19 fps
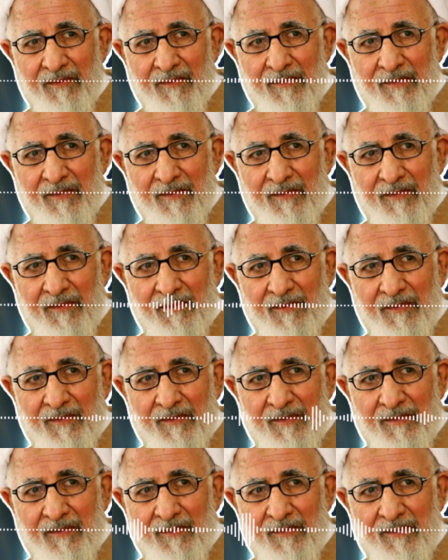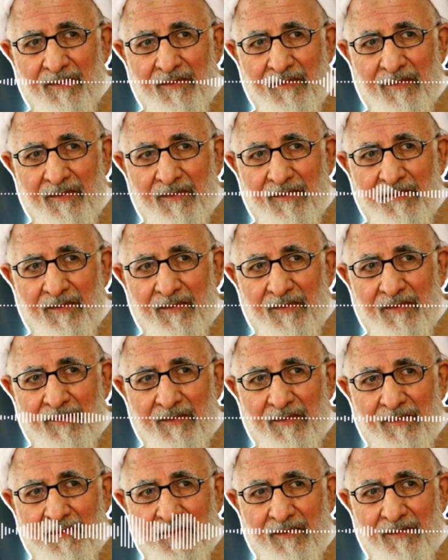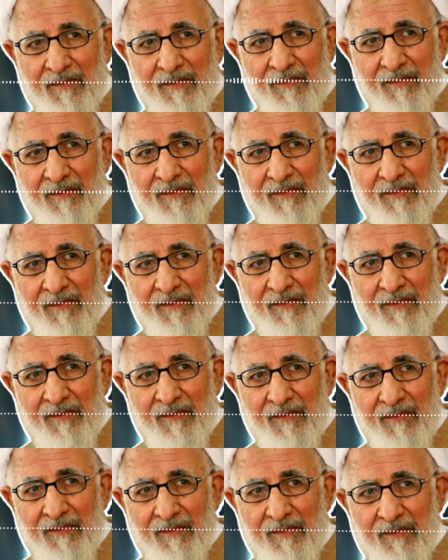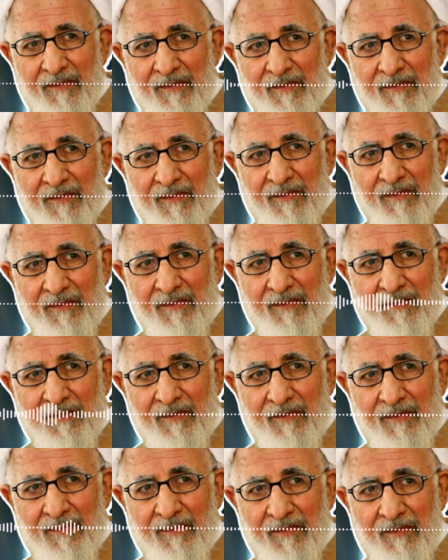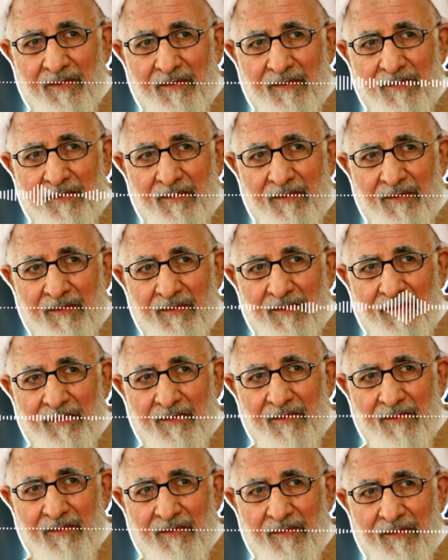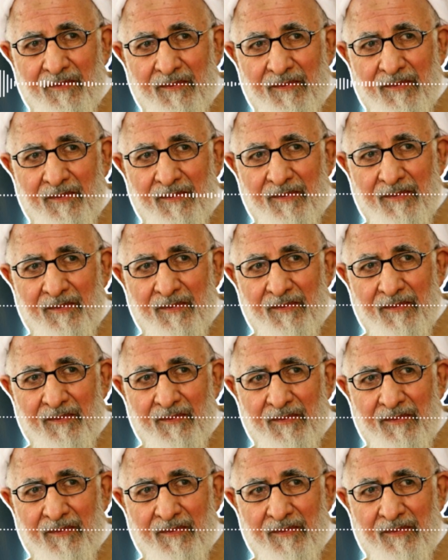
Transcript: and you check their intelligence when they don't have a position. So when they remove themselves from a position.